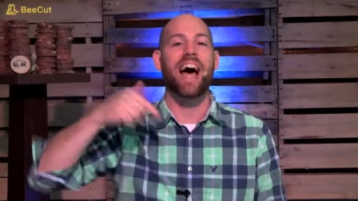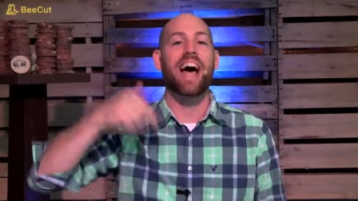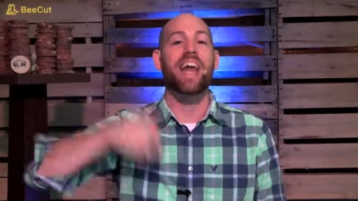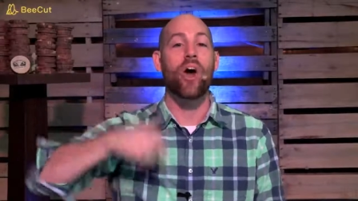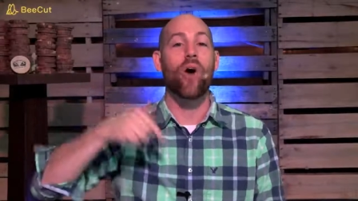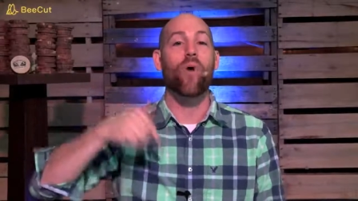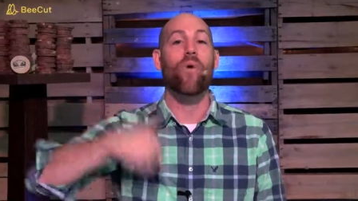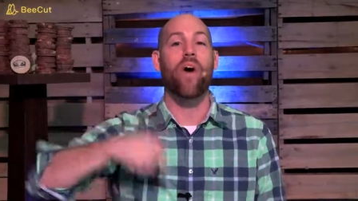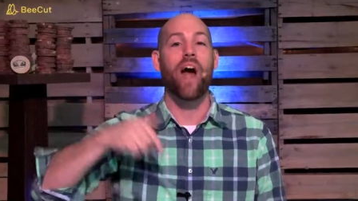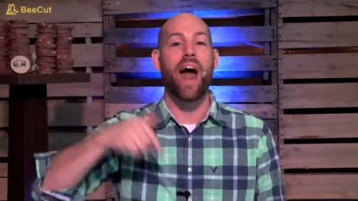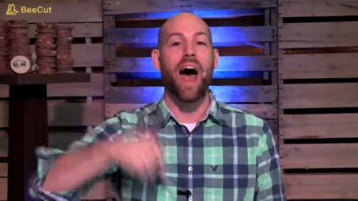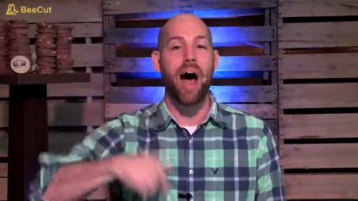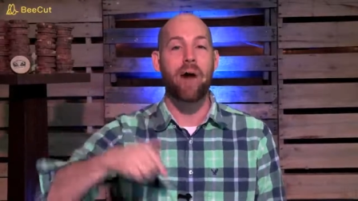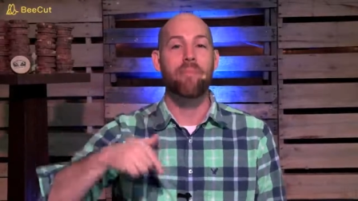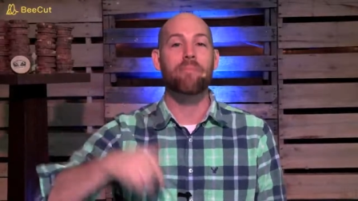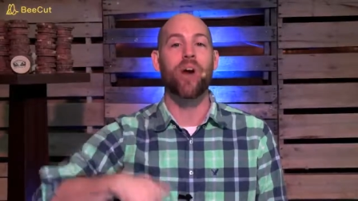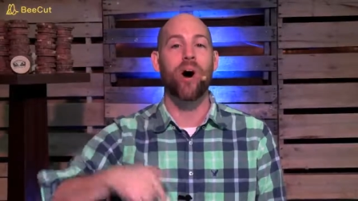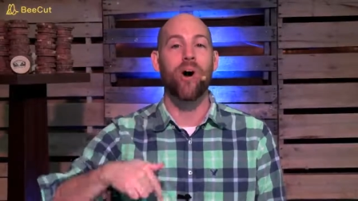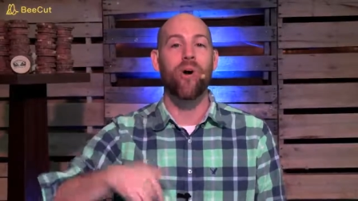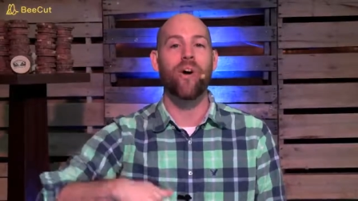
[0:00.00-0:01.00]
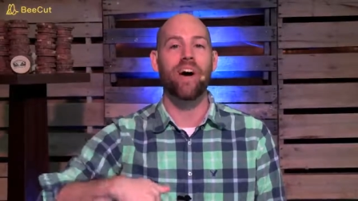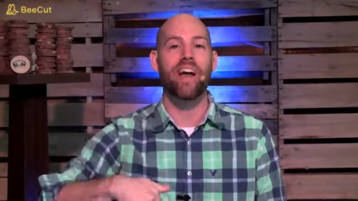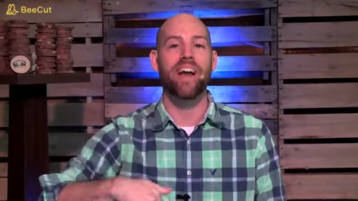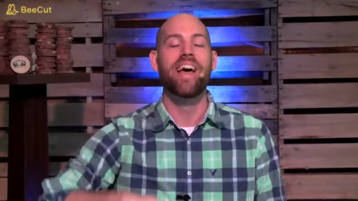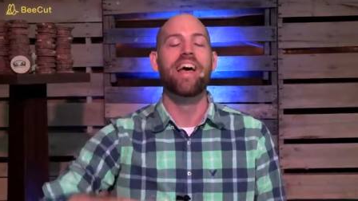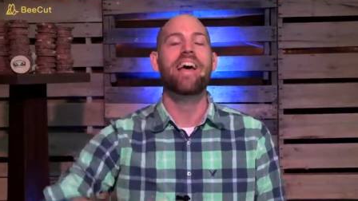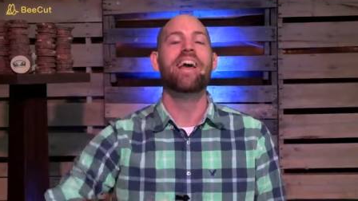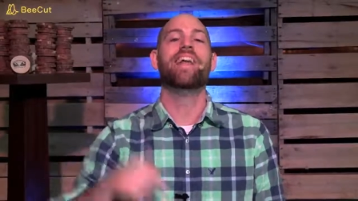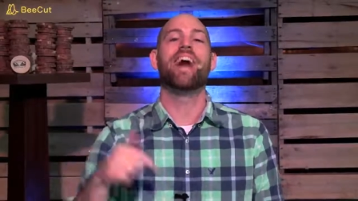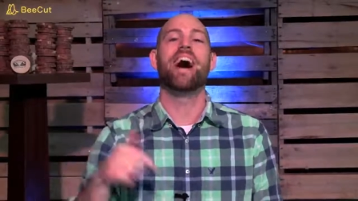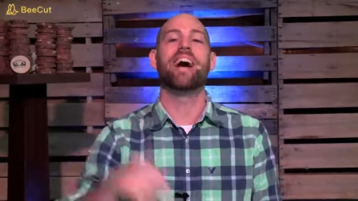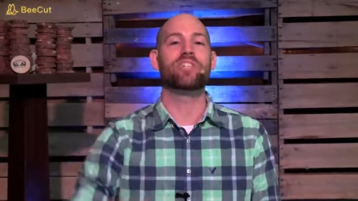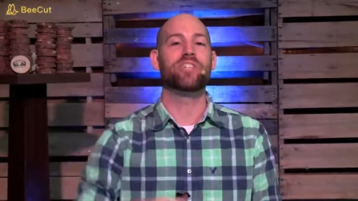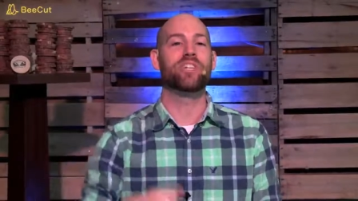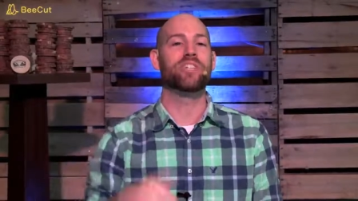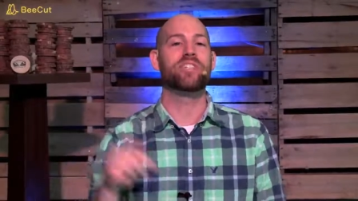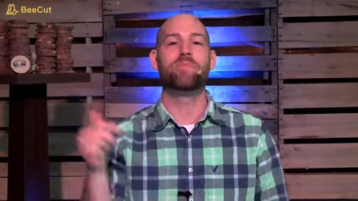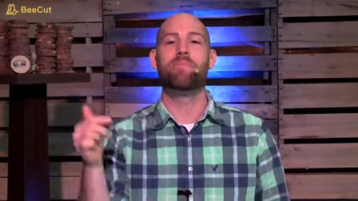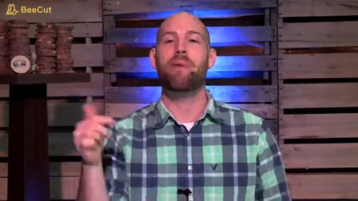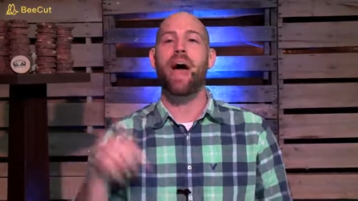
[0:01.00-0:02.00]
I know where I'm going. Not
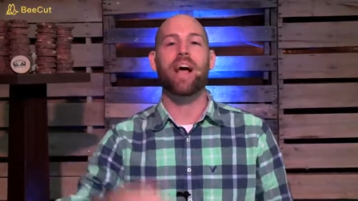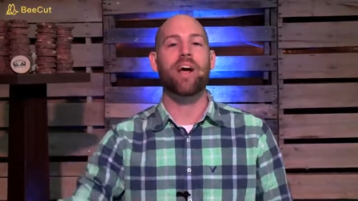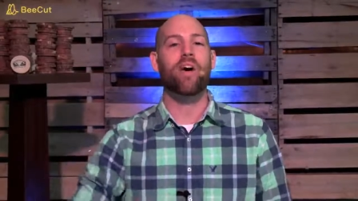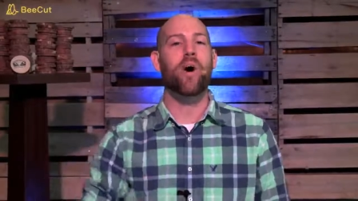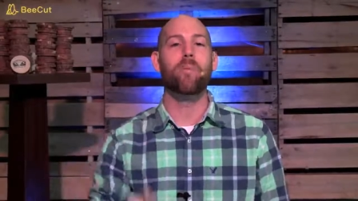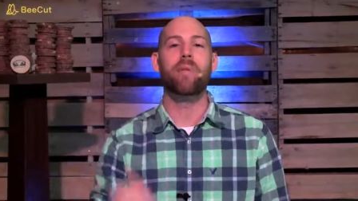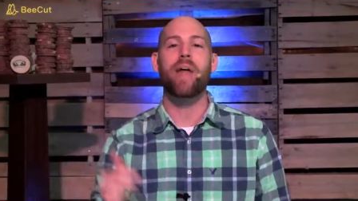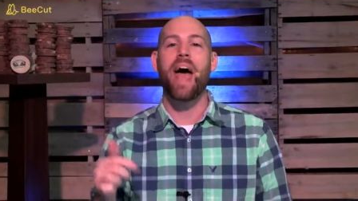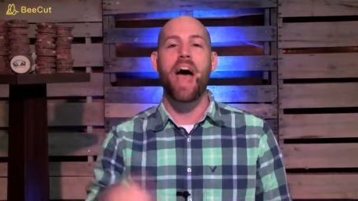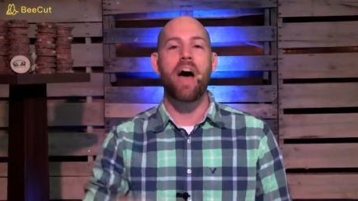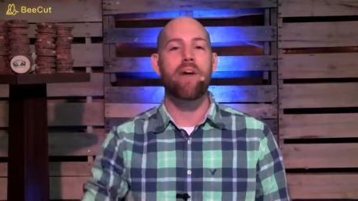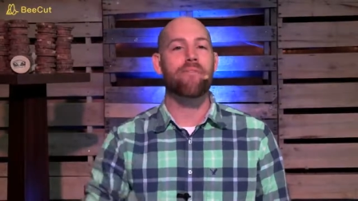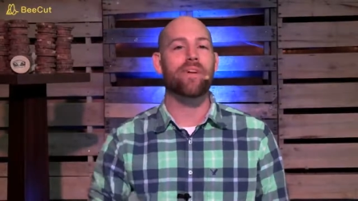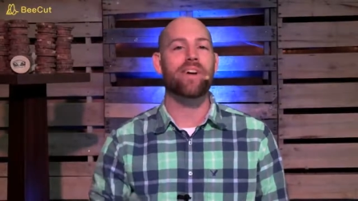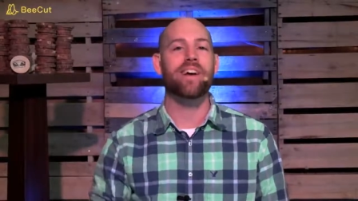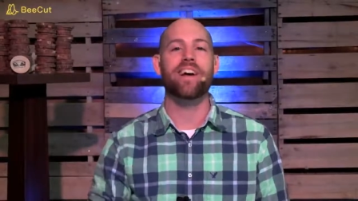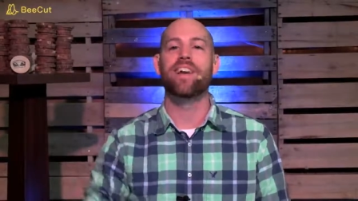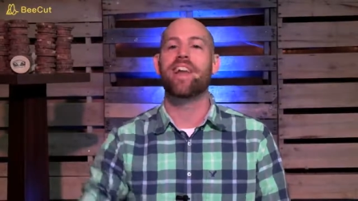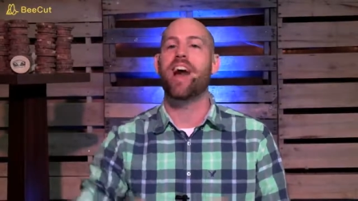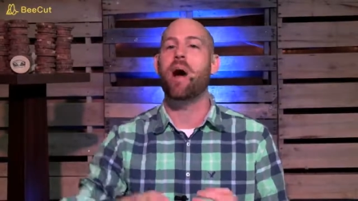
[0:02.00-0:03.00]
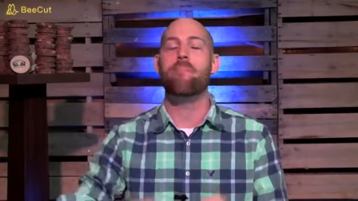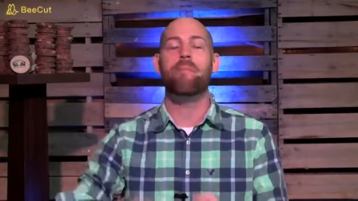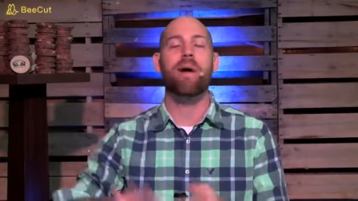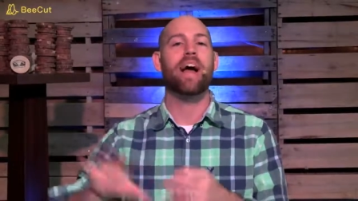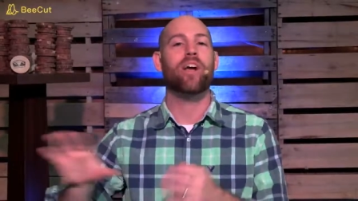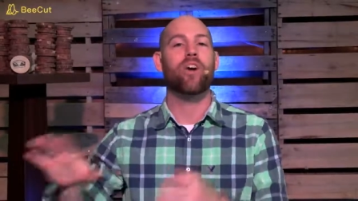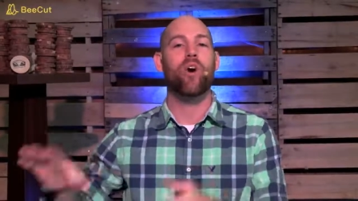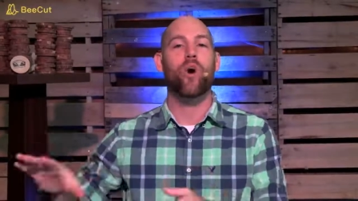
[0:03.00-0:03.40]
just back home to Africa, not back